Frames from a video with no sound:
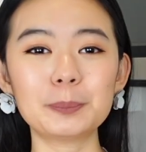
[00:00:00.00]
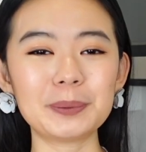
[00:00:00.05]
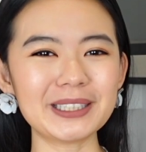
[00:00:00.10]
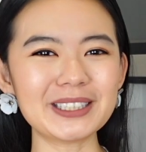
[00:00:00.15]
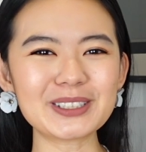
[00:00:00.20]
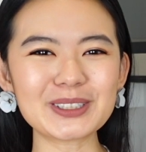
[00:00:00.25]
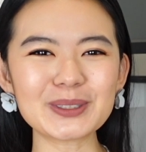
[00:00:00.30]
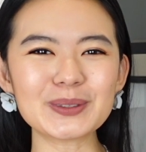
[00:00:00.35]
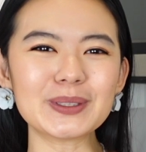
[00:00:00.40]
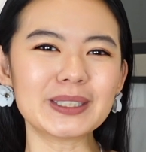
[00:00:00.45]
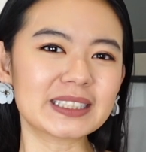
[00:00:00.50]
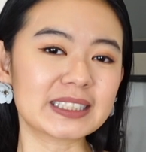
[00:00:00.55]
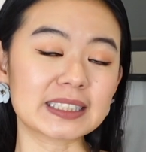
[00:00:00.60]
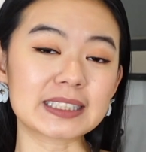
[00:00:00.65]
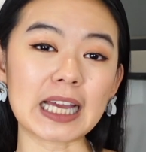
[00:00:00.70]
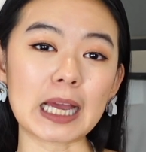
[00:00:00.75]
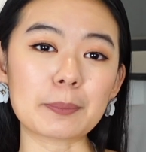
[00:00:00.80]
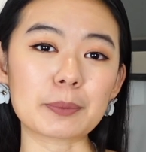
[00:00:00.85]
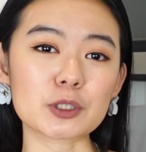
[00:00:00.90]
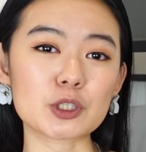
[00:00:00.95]
Pea shoot is a
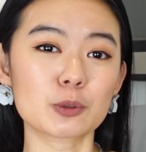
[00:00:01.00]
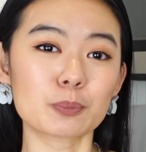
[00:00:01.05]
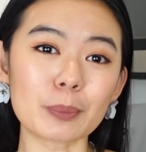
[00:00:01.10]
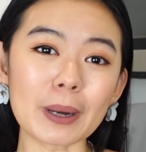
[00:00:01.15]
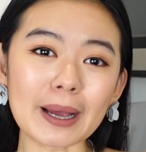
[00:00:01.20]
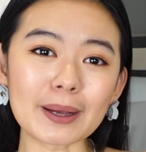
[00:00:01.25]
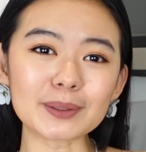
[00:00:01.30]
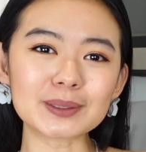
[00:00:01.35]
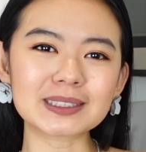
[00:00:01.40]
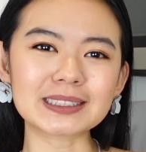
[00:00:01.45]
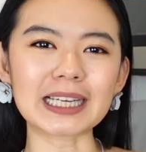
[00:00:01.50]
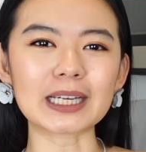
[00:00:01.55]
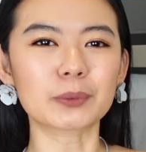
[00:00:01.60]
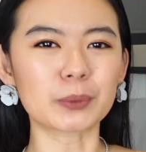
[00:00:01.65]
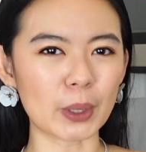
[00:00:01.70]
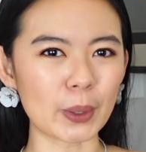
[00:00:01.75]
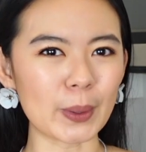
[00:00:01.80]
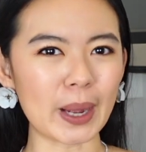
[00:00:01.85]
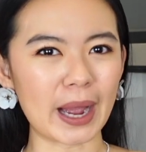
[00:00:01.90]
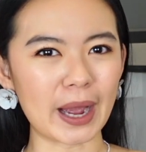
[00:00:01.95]
type of sprouts that
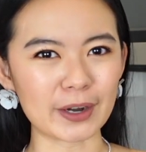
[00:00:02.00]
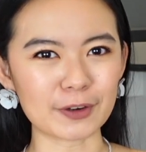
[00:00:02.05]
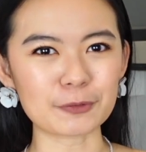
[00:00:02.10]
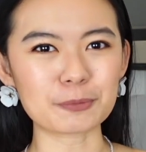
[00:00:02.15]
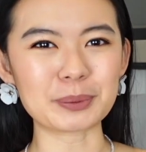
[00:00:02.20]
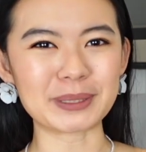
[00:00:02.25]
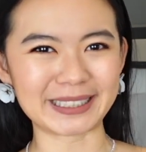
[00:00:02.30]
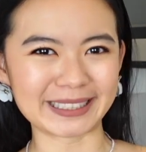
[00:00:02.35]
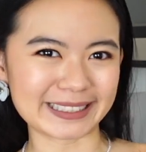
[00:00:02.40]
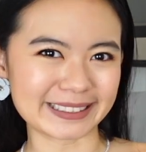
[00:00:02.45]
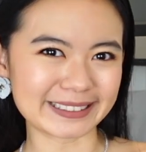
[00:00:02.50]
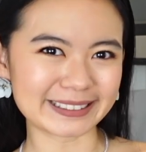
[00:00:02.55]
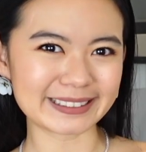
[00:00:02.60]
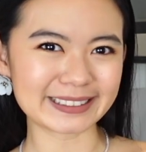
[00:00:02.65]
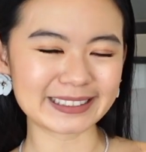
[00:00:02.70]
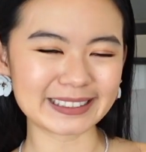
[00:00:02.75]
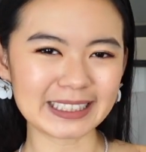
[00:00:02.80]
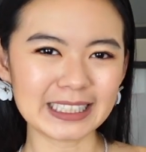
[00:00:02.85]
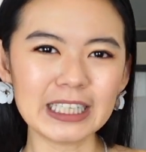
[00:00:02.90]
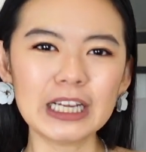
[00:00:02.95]
grow out of
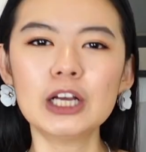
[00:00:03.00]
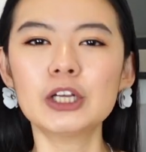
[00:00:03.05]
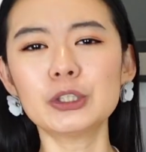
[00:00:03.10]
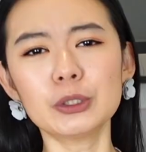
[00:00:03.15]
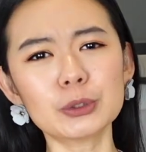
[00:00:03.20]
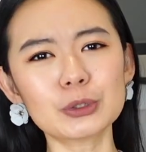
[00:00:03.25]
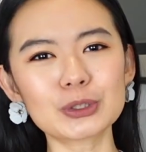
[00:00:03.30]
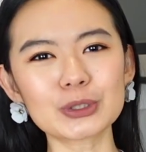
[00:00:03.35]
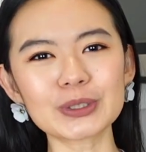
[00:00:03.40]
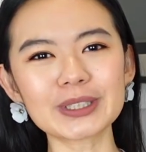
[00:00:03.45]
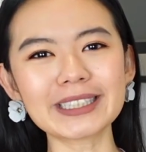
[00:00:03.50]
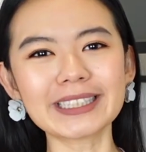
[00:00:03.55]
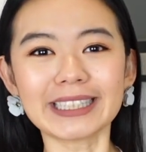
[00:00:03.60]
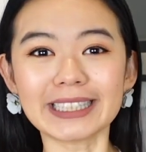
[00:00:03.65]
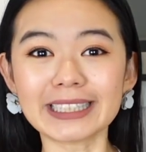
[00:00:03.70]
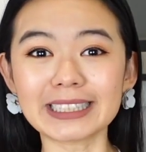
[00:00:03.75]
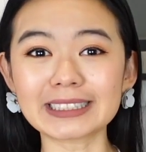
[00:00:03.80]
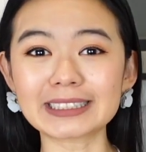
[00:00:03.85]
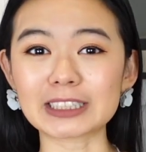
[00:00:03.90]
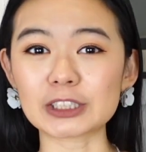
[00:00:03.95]
peas. Usually
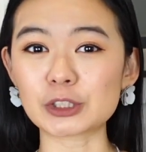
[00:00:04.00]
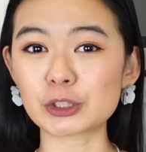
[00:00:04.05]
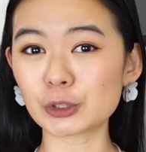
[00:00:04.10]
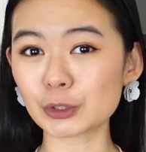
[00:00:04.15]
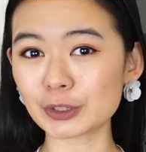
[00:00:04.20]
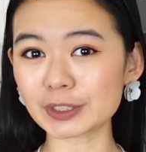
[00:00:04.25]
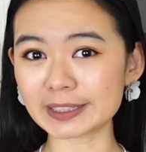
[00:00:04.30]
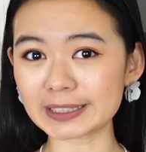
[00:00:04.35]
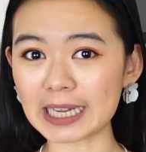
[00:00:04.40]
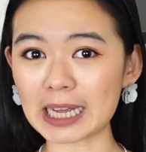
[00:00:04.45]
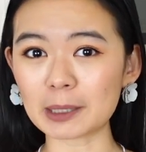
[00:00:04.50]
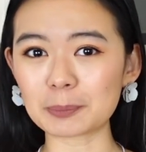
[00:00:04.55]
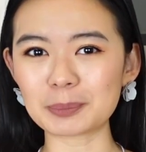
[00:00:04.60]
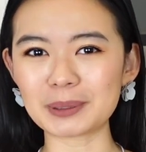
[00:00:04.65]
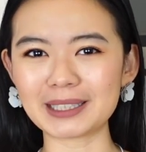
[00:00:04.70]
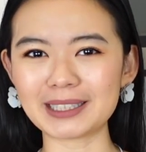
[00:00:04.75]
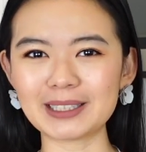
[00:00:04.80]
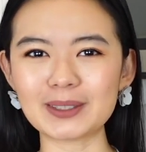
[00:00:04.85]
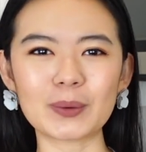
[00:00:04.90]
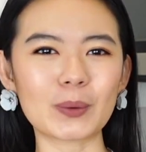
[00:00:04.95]
it's the sugar snap
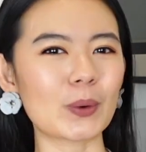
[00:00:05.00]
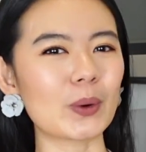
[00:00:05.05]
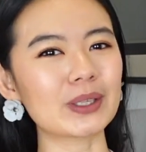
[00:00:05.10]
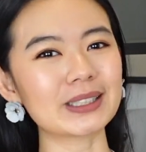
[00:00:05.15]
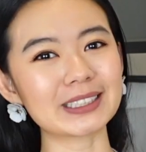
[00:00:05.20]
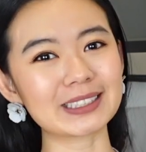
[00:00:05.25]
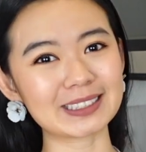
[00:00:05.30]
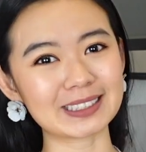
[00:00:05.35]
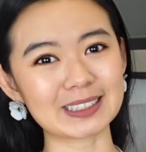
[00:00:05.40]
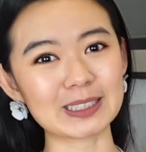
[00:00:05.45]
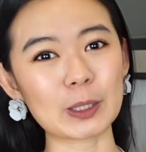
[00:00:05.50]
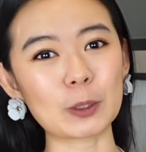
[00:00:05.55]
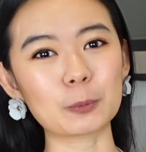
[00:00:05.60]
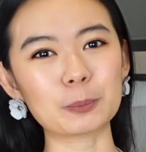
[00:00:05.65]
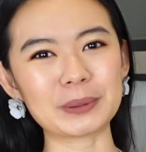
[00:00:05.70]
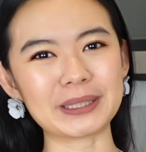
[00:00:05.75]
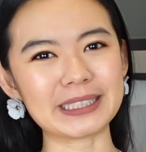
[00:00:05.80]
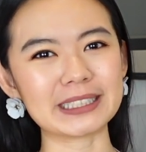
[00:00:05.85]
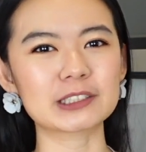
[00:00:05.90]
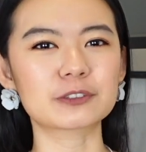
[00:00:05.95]
pea or the snow
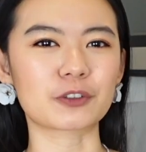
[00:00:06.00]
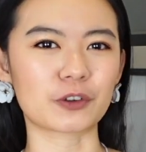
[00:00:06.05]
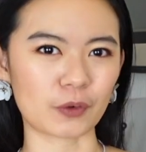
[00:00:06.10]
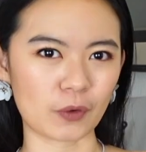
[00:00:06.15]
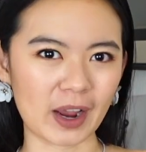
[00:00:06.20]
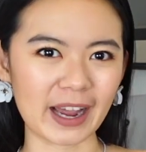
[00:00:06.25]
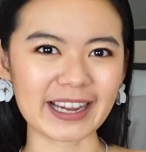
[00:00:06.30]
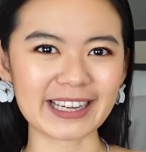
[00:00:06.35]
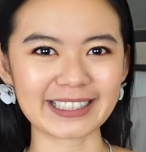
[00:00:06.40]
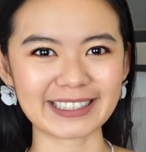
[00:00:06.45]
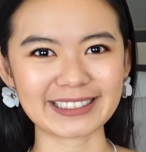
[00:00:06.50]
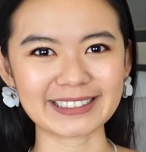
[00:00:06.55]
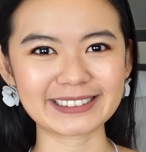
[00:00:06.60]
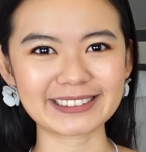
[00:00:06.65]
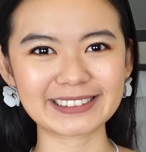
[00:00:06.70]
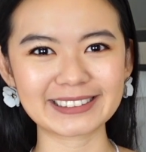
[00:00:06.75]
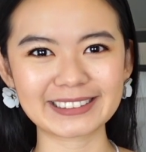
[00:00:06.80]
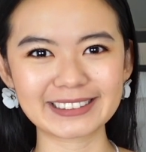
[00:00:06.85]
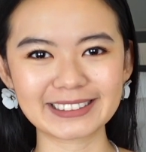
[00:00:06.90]
peas varieties.